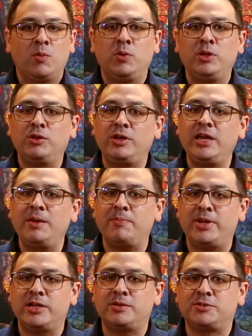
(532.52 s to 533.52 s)
When looking at
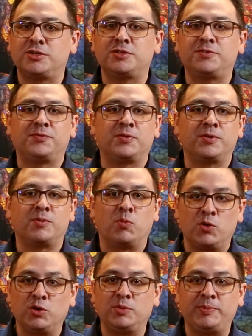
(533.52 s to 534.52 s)
miniatures for
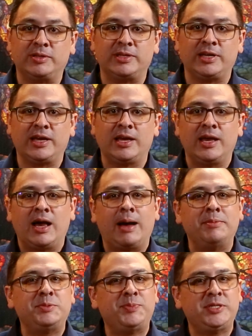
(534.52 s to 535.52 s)
world building,
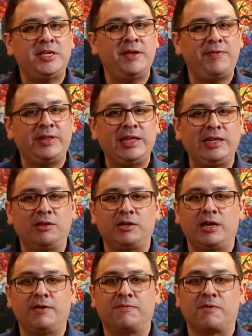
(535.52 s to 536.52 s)
I'm specifically
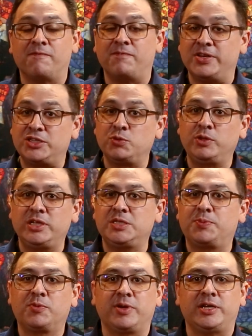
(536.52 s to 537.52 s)
looking for visual
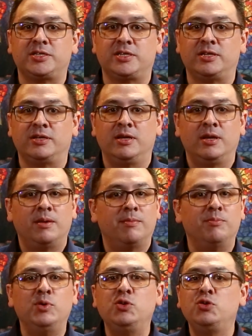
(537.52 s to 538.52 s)
inspiration,
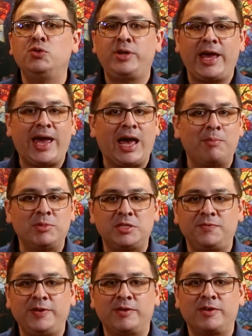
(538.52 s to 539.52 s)
mood,
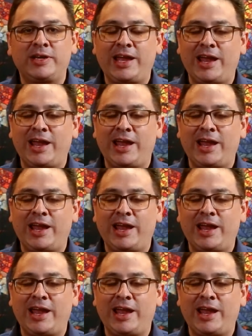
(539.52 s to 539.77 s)
atmosphere,